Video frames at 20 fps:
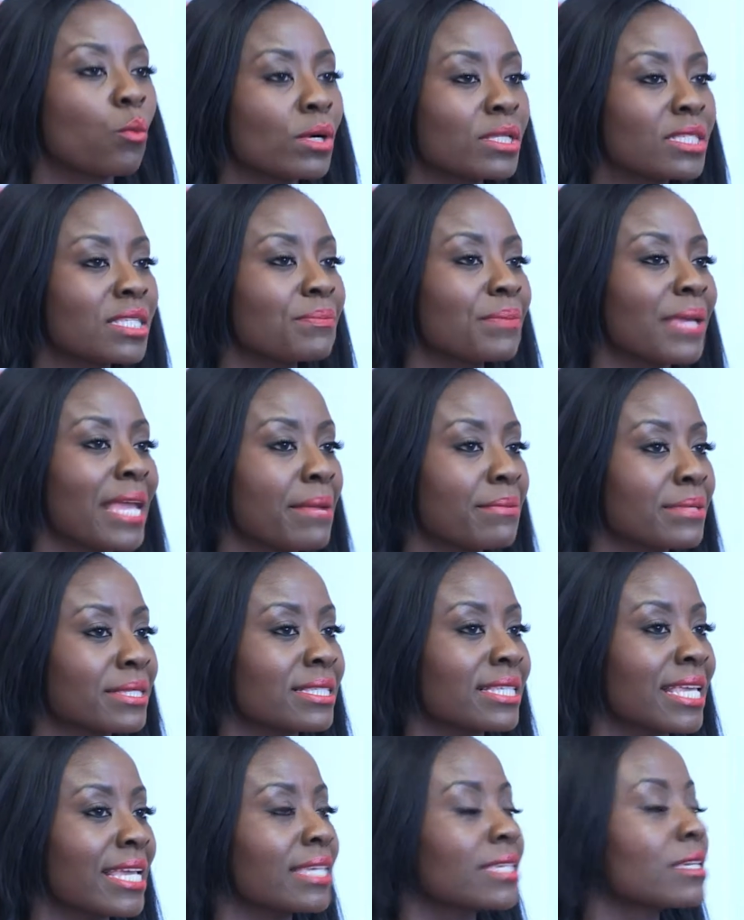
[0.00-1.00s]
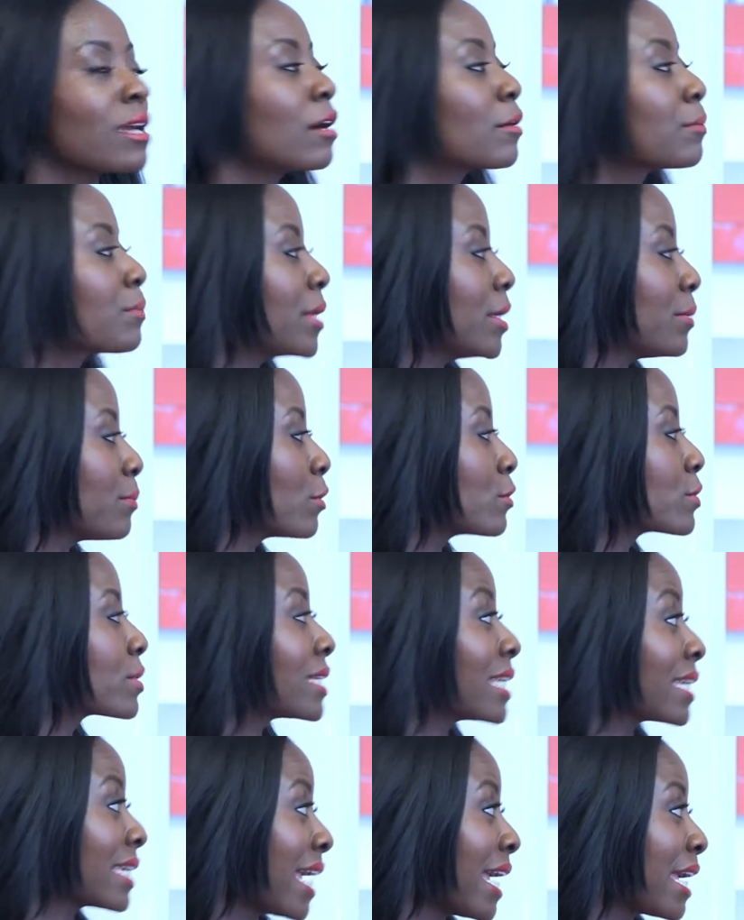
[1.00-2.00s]
want to be able to take young people
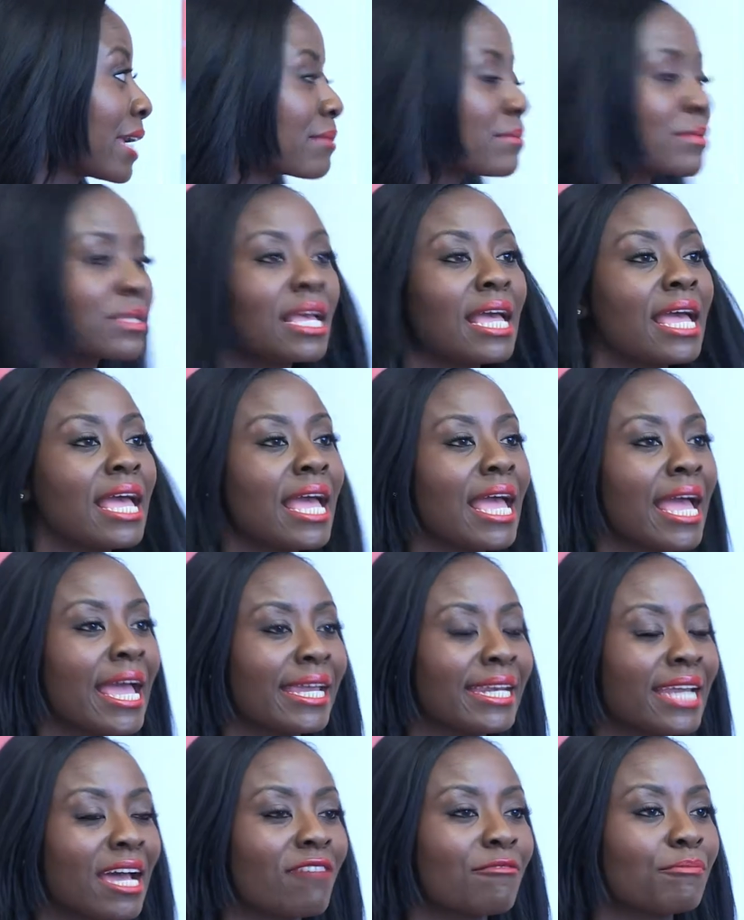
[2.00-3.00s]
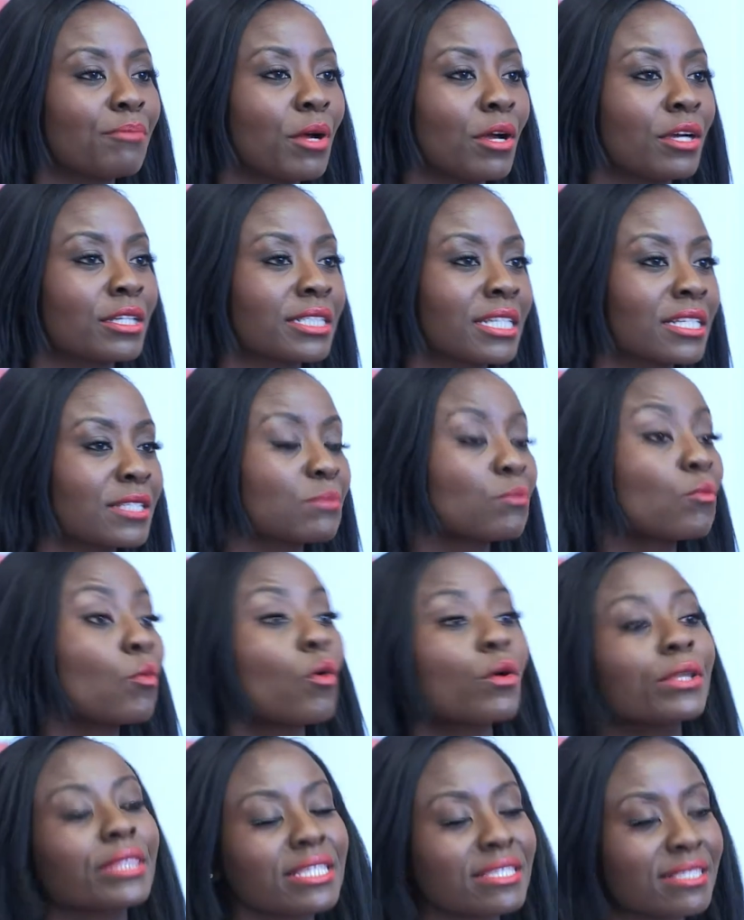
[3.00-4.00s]
to the games and have purchased
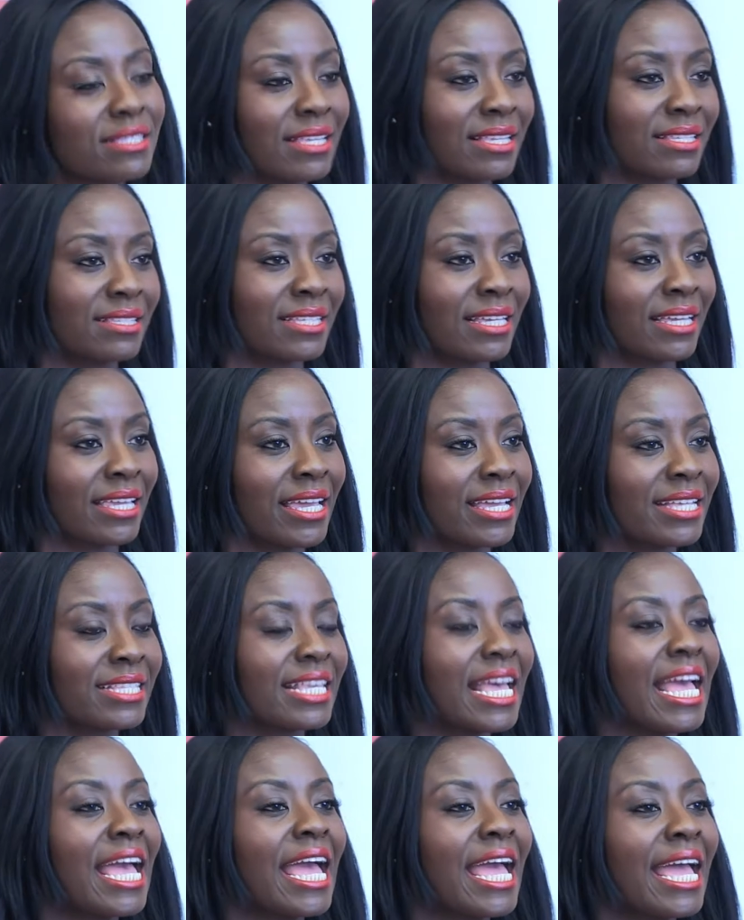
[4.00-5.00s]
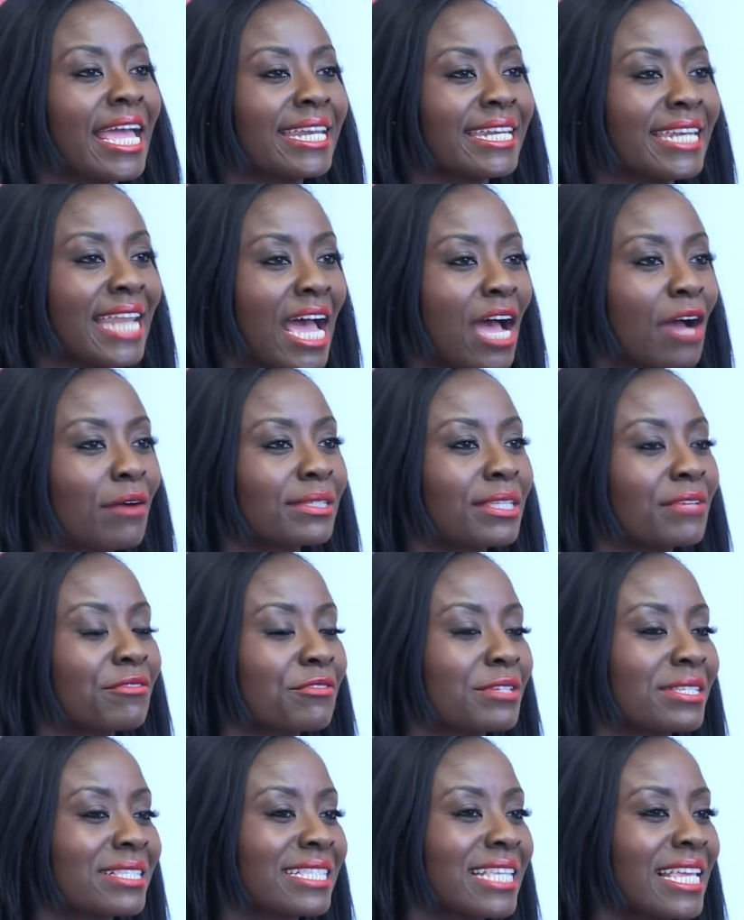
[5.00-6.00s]
more than 6 tickets, and now
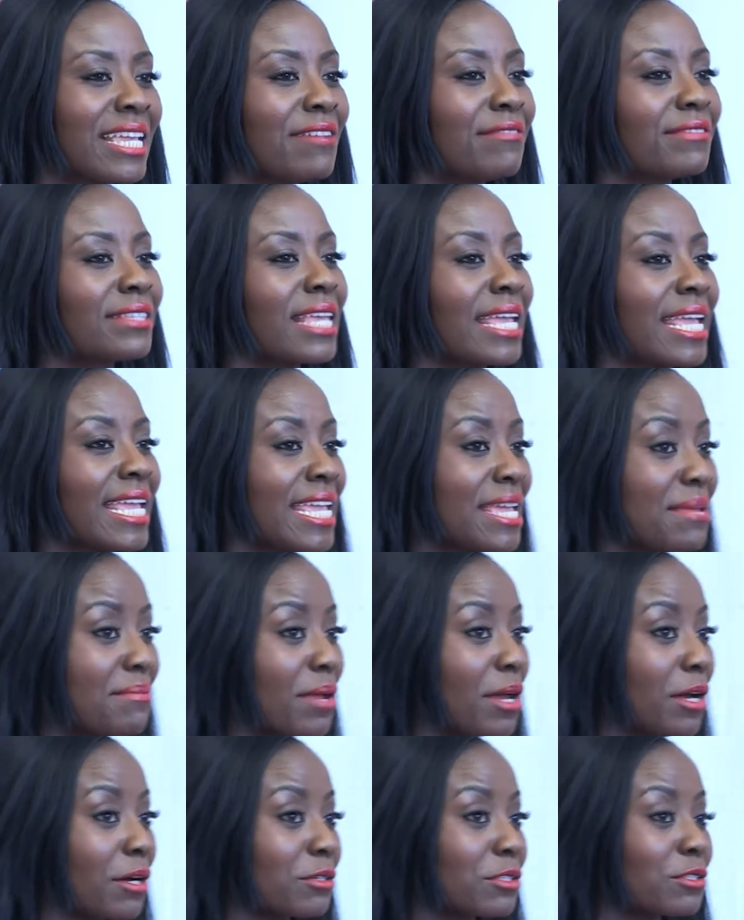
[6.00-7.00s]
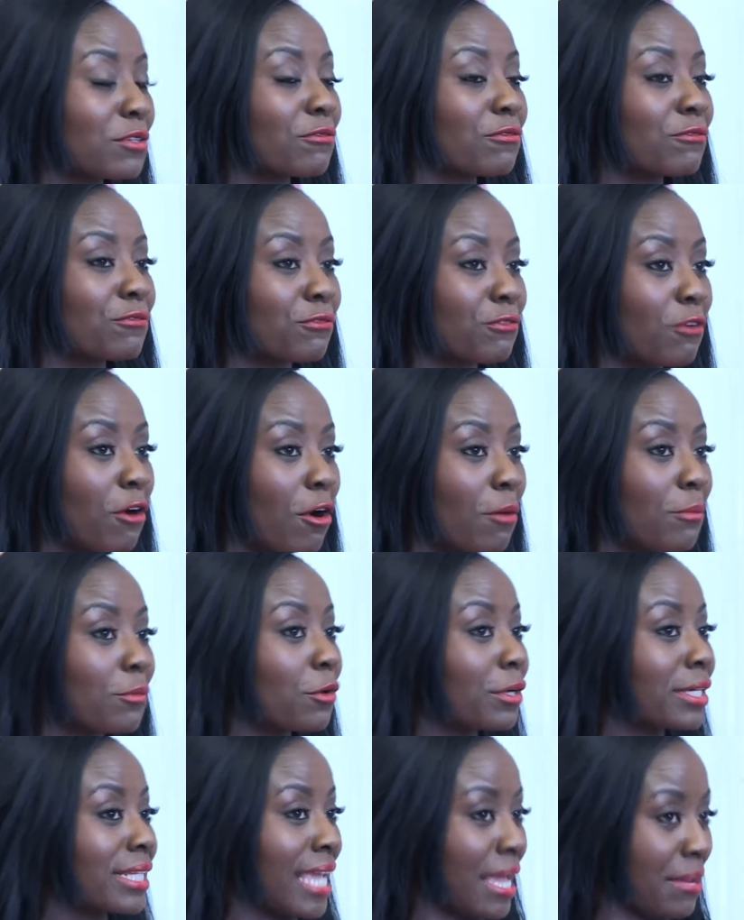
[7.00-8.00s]
they've received emails
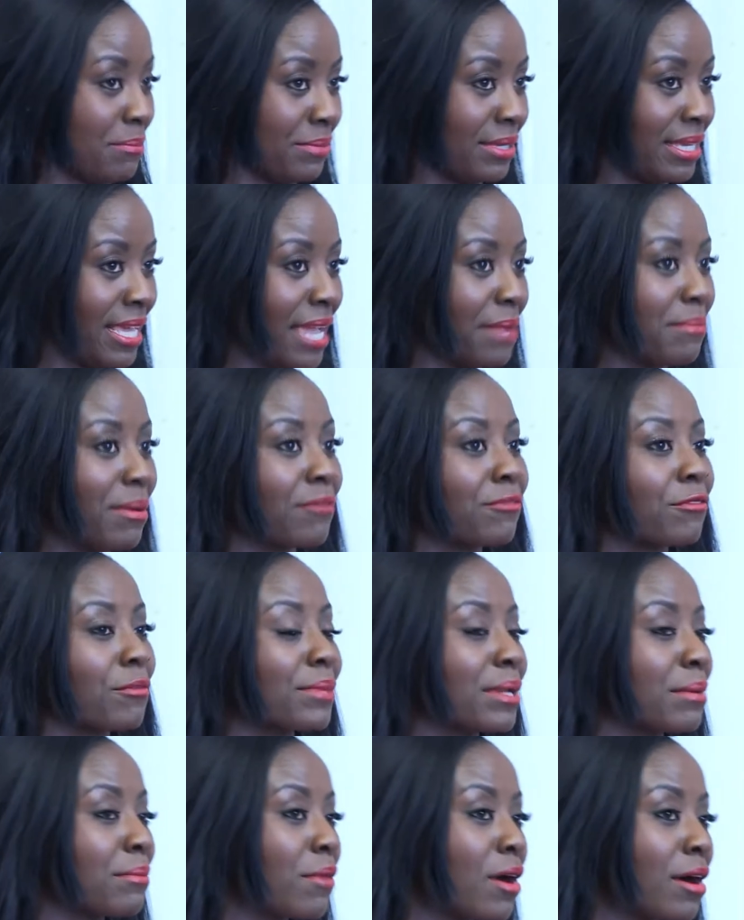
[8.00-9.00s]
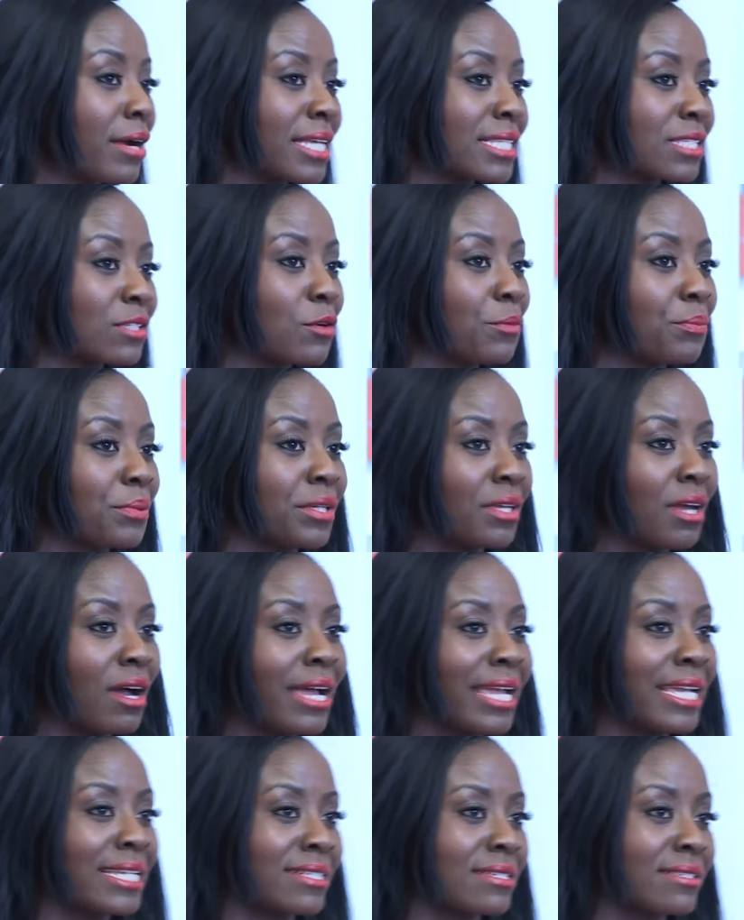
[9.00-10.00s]
from, not the NBA, but from the marketing or
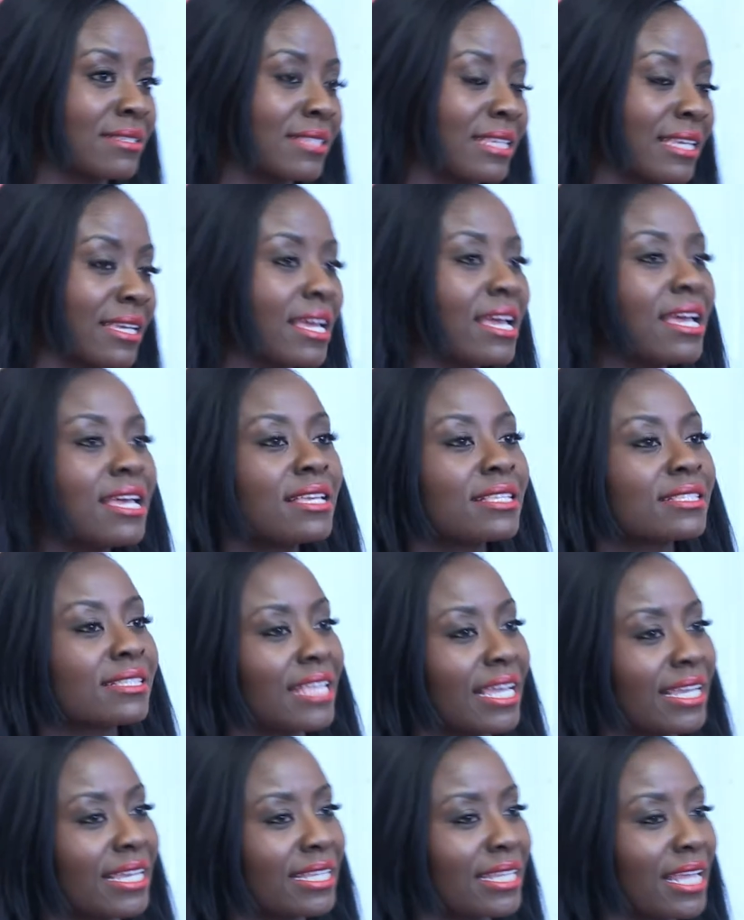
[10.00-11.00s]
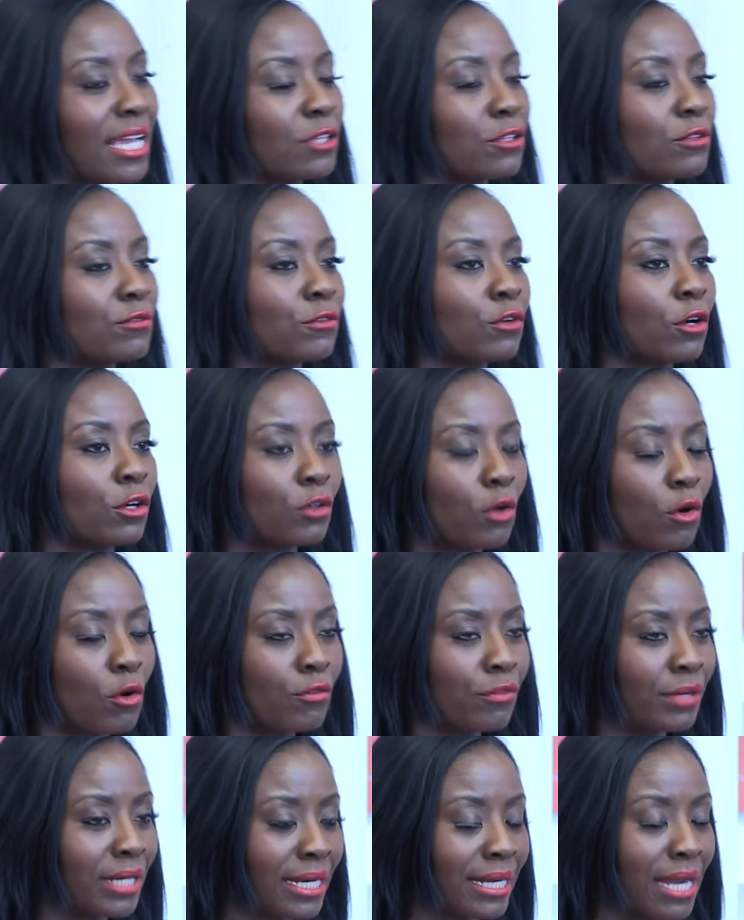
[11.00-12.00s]
PR agency saying that you've gone
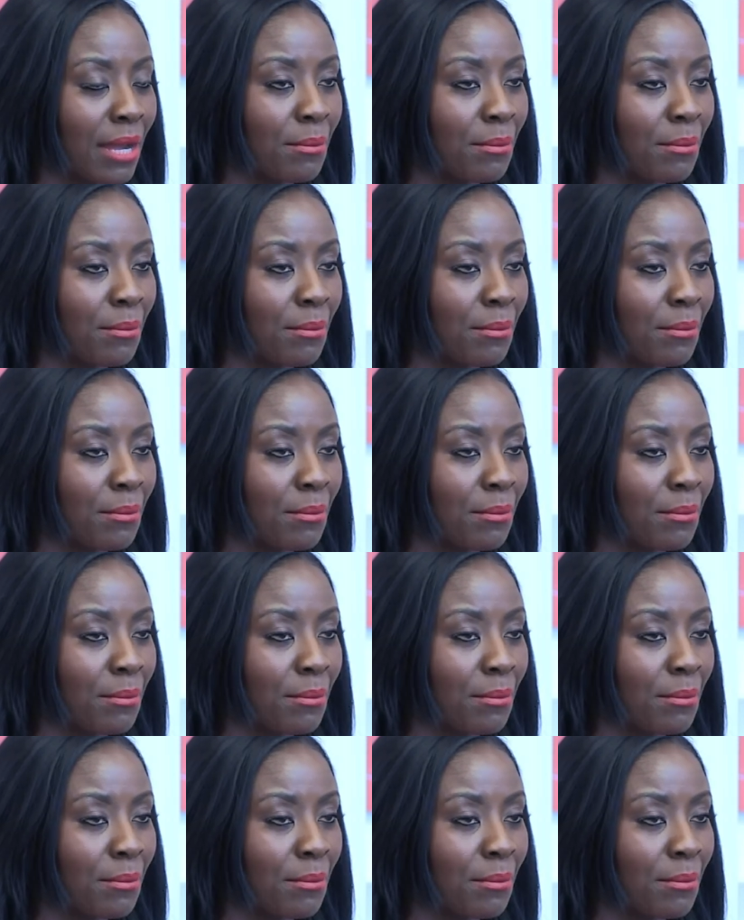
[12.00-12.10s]
over the